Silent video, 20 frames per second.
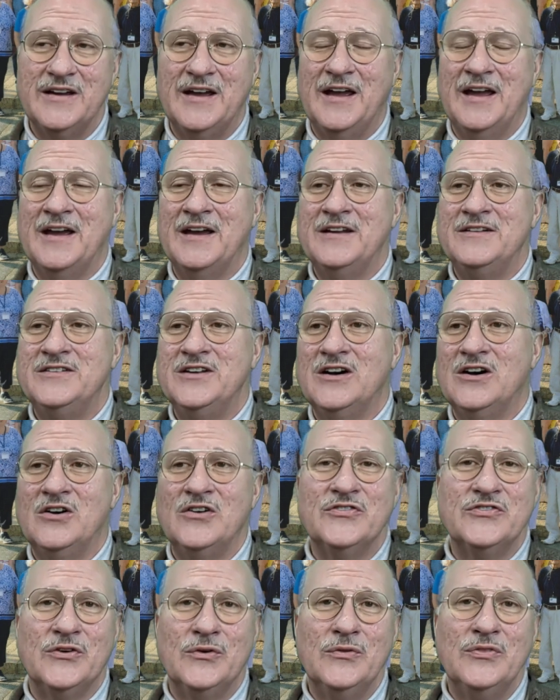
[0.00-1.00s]
And
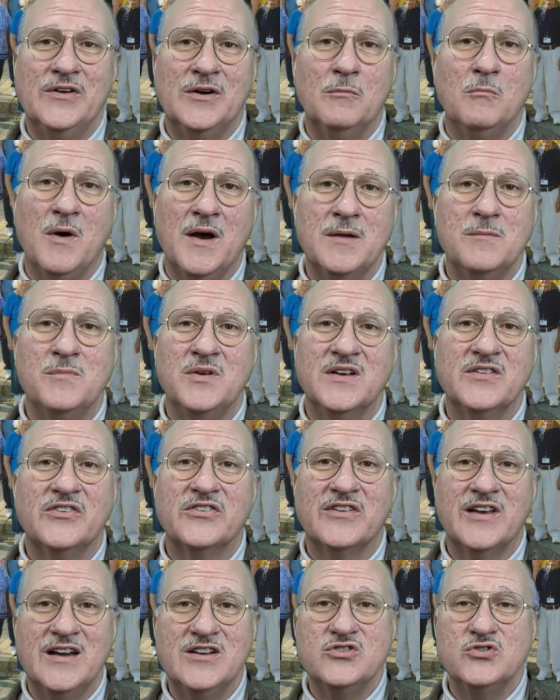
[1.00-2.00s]
also, there might be a
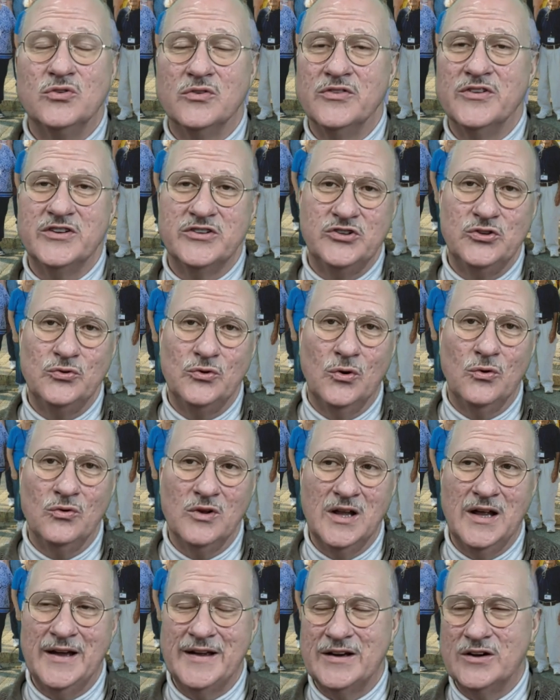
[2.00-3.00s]
schedule that you don't
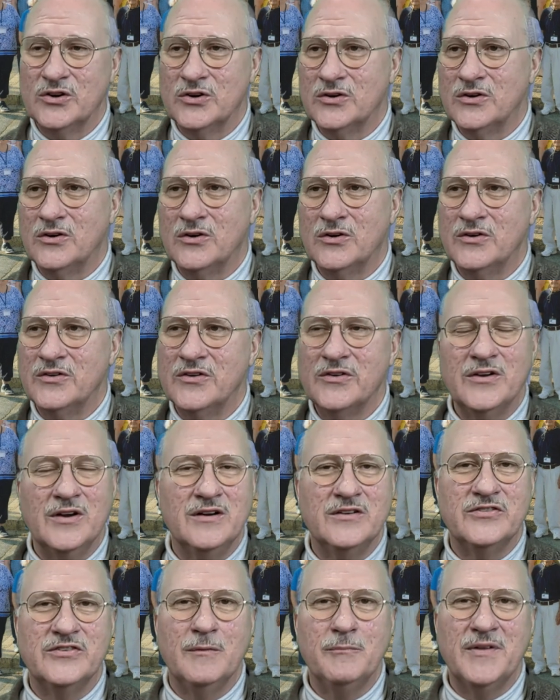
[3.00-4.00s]
like or
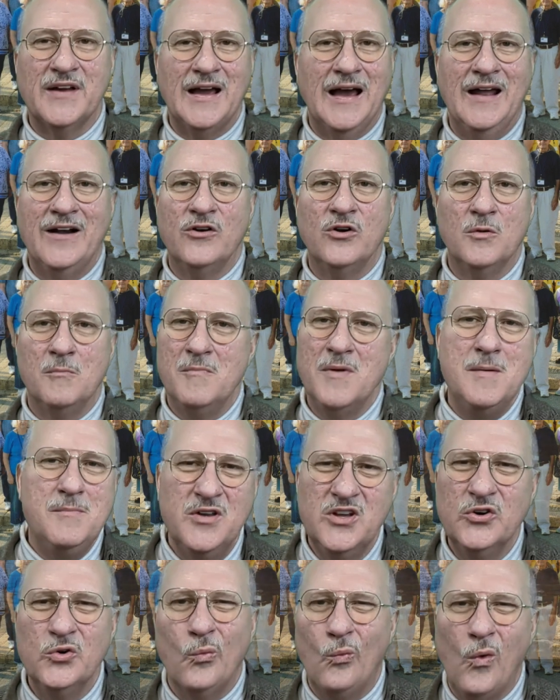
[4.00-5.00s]
something. I don't know. Maybe
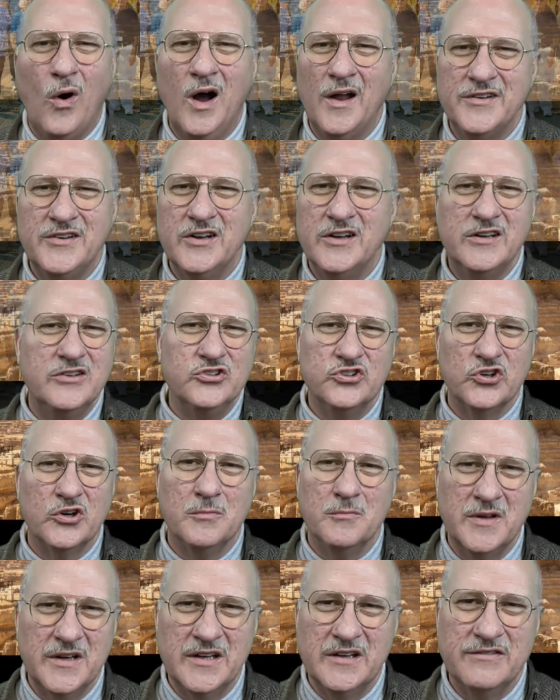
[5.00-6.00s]
you're wanted in
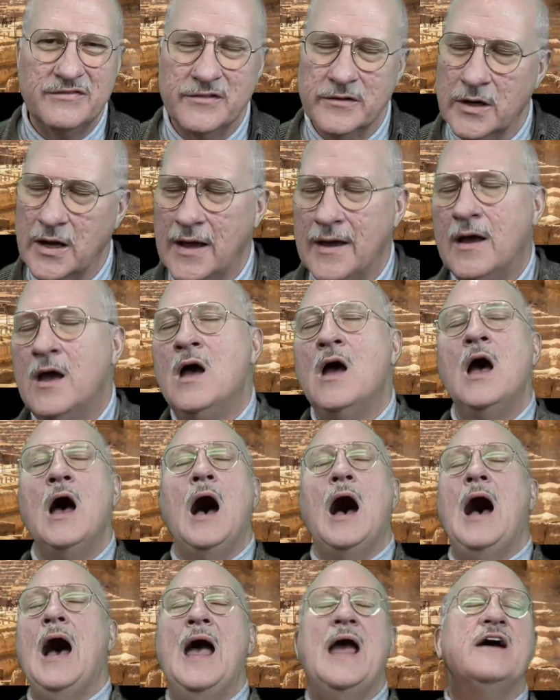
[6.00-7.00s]
Germany
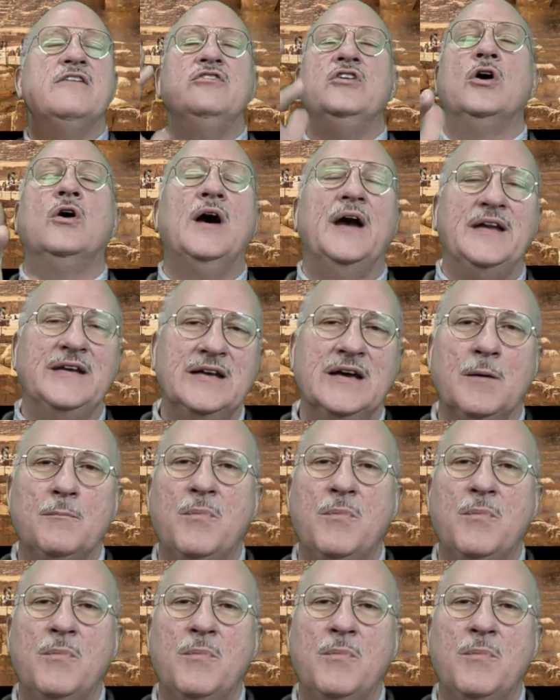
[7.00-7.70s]
I have no idea.